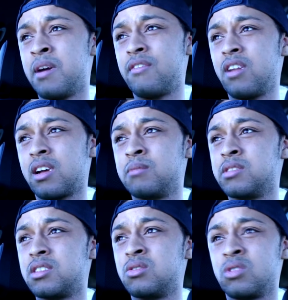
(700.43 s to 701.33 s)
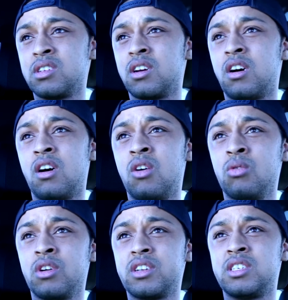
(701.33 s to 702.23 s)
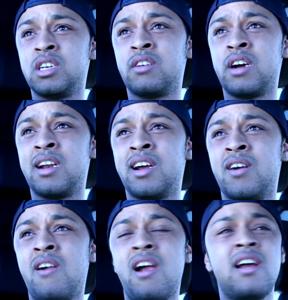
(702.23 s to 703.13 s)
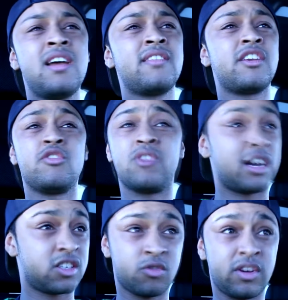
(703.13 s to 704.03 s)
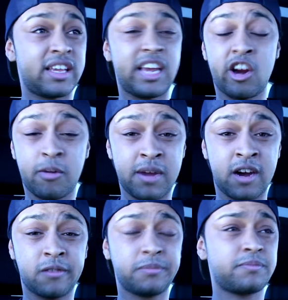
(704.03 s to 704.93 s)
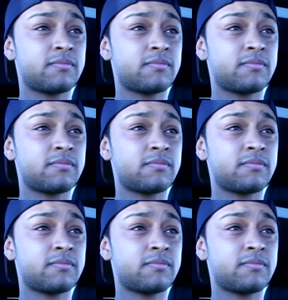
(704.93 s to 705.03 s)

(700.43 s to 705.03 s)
Man, I feel like I'm just talking a whole lot of shit right now that you guys don't really care about.